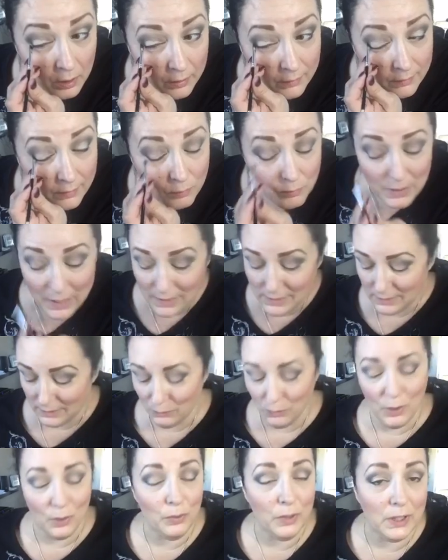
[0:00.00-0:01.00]
It's amazing
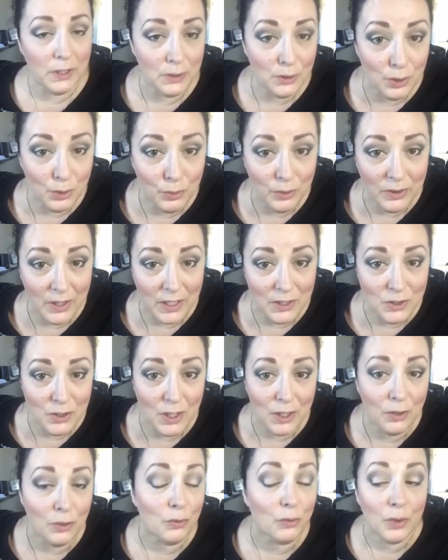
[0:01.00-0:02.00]
what we can do with
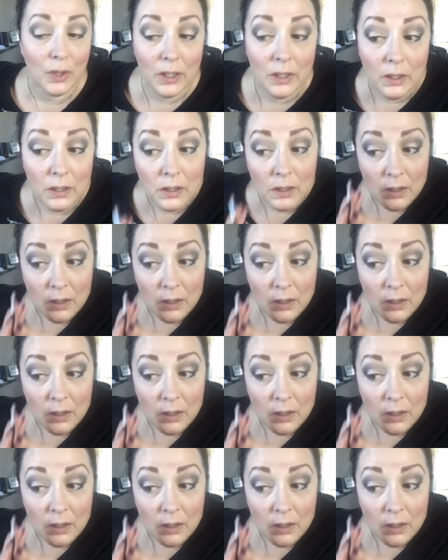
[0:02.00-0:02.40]
eyeshadows, right?